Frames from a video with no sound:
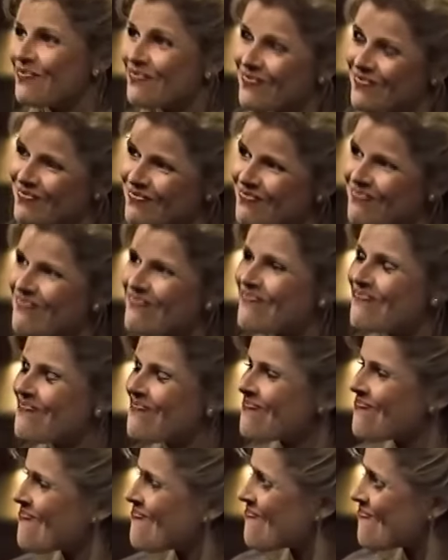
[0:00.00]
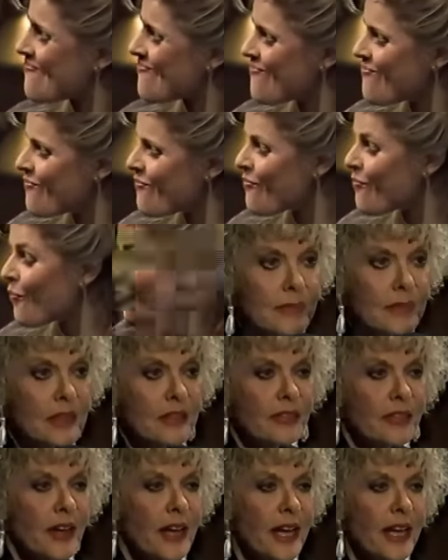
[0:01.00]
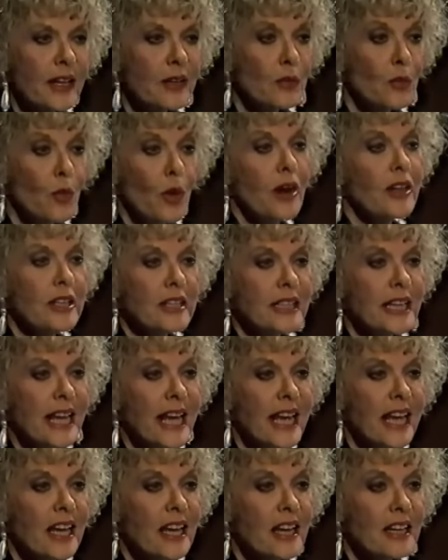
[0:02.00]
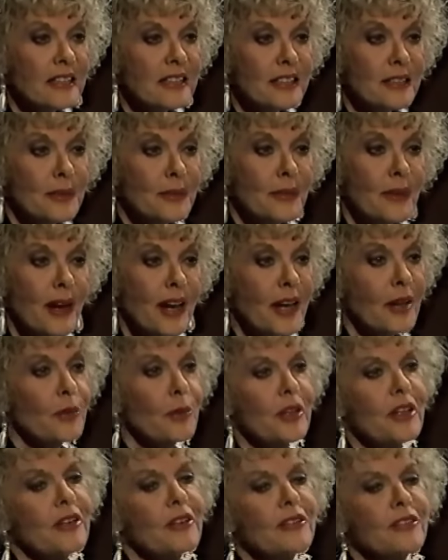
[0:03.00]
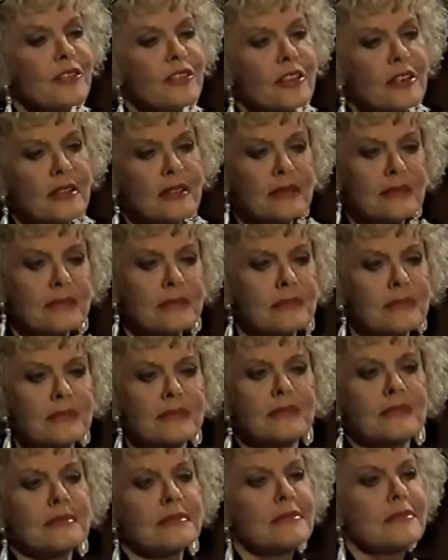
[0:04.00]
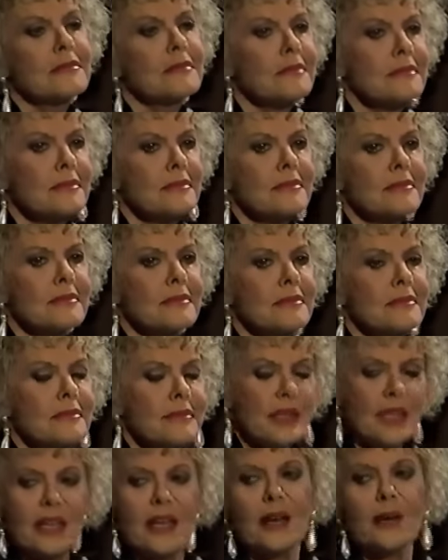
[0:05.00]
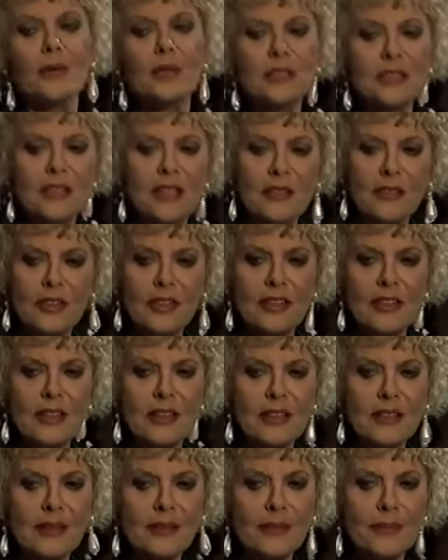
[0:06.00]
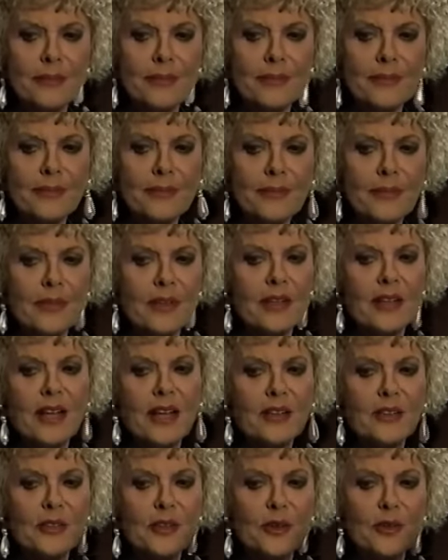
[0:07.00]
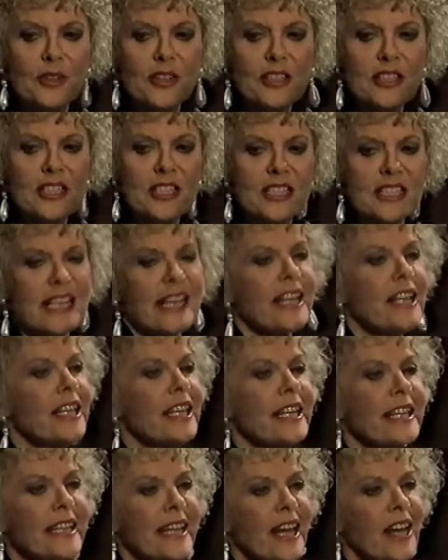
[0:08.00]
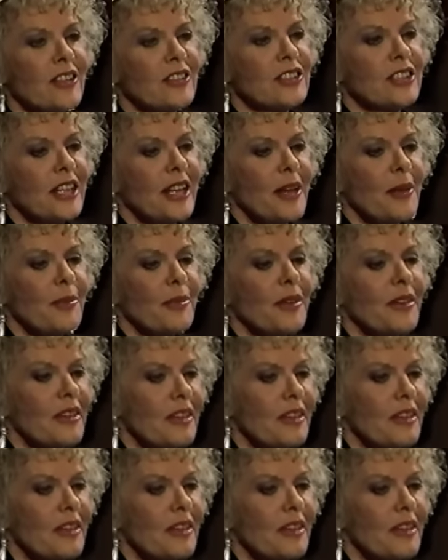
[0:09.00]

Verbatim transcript: Mm. Listen, if I had wanted to hang on to them, I would have. Yeah. But I was never the, well, I don't know, the settling down type.